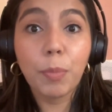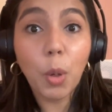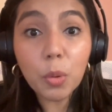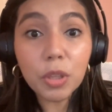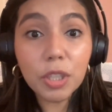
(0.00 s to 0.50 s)

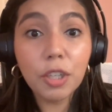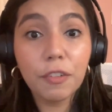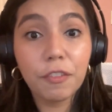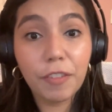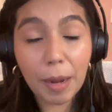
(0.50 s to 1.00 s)
both
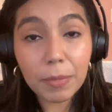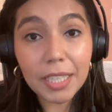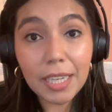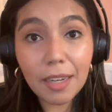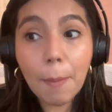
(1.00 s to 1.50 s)
your
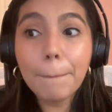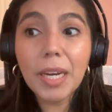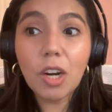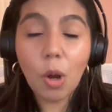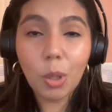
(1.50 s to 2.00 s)
family,
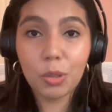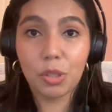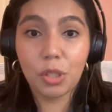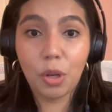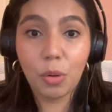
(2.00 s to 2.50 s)
but
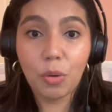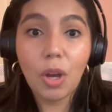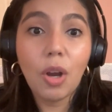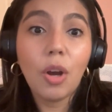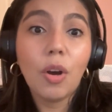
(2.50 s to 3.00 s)
also
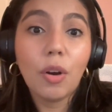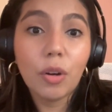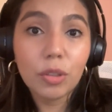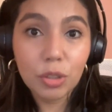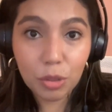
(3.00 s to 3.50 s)

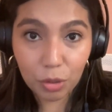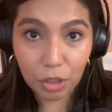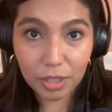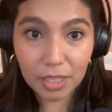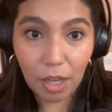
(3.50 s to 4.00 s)
to
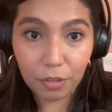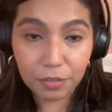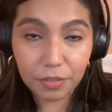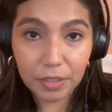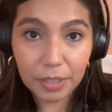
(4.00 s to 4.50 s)

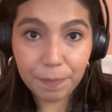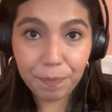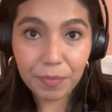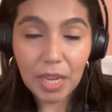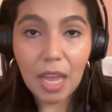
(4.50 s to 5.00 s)
yourself.
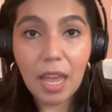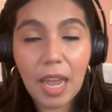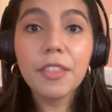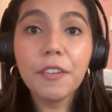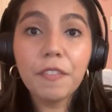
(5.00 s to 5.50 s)

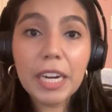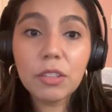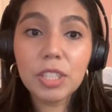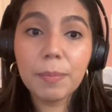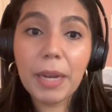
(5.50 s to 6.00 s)
The
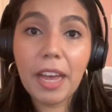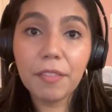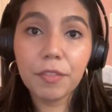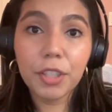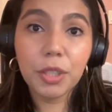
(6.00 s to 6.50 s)
final tip I
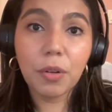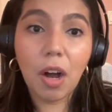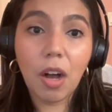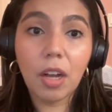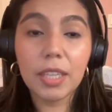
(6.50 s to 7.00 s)
have for you
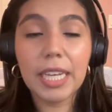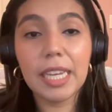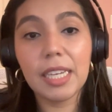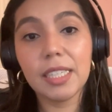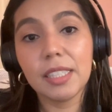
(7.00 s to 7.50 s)
all
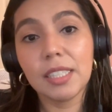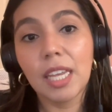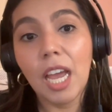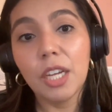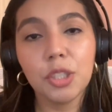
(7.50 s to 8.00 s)

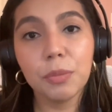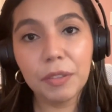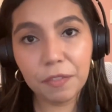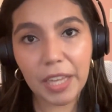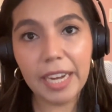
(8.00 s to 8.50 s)
is to
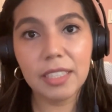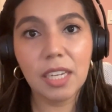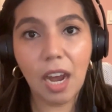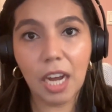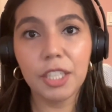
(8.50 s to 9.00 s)

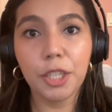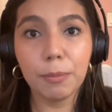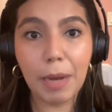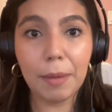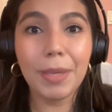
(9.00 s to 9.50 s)
reflect on
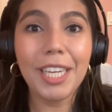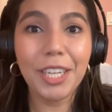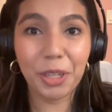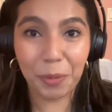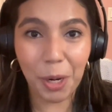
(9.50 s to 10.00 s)
your
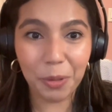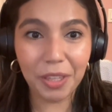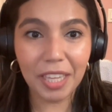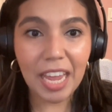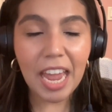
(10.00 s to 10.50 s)
mommy
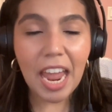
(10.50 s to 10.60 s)
growth.